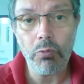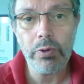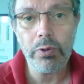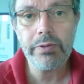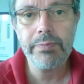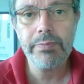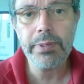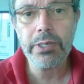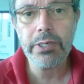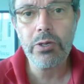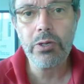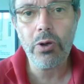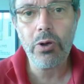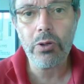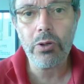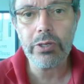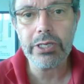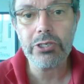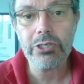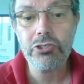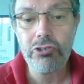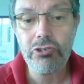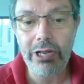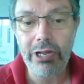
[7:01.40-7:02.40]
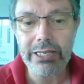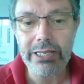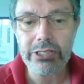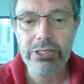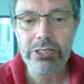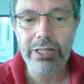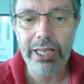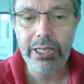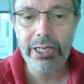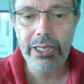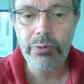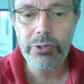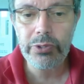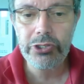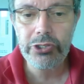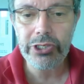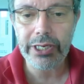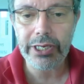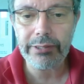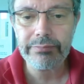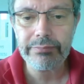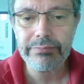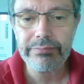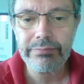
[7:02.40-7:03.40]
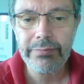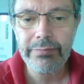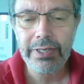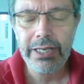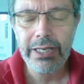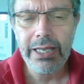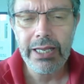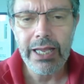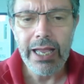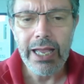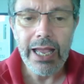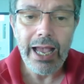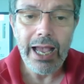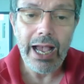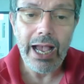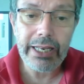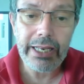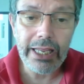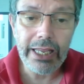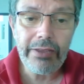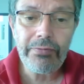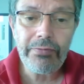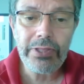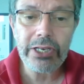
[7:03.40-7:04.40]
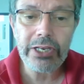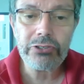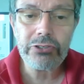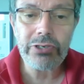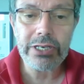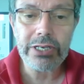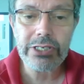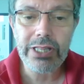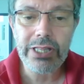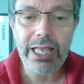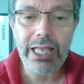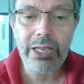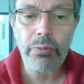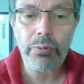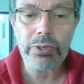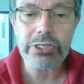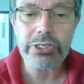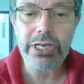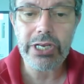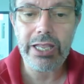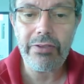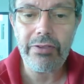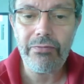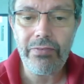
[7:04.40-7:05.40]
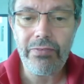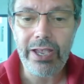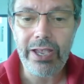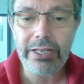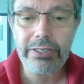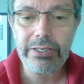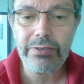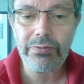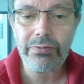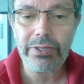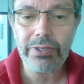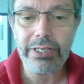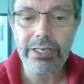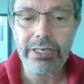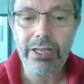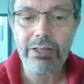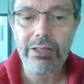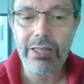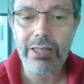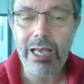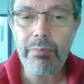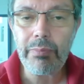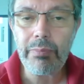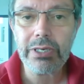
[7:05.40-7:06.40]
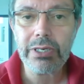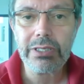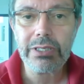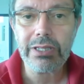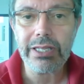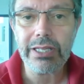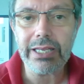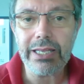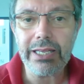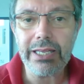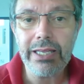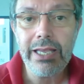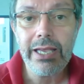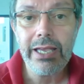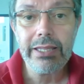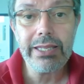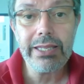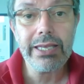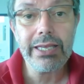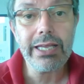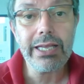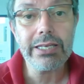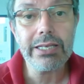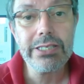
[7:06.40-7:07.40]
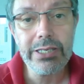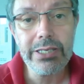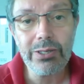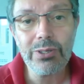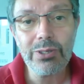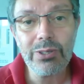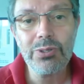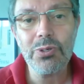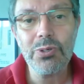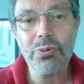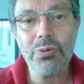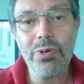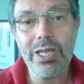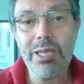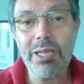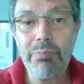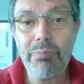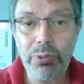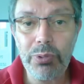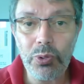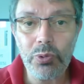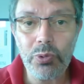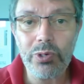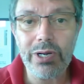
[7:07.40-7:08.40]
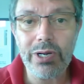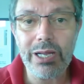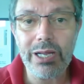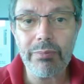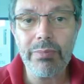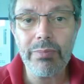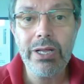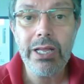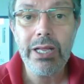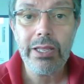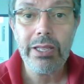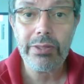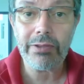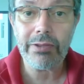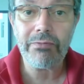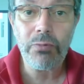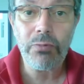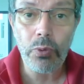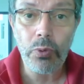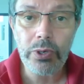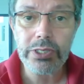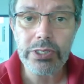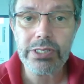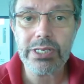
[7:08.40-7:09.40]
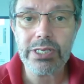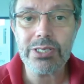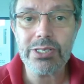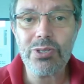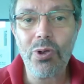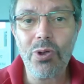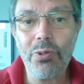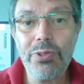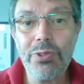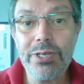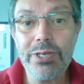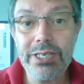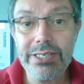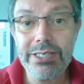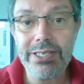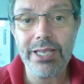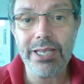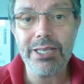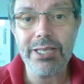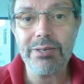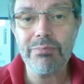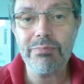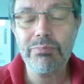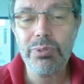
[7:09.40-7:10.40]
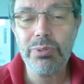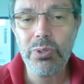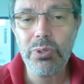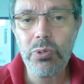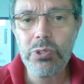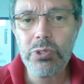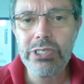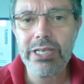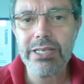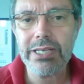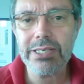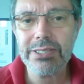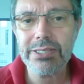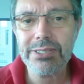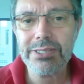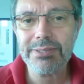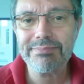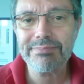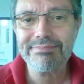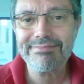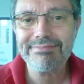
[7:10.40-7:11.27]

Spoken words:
we've been calling translanguaging. And if they translanguage effectively and collaboratively, they can still do a program that focuses on the design process.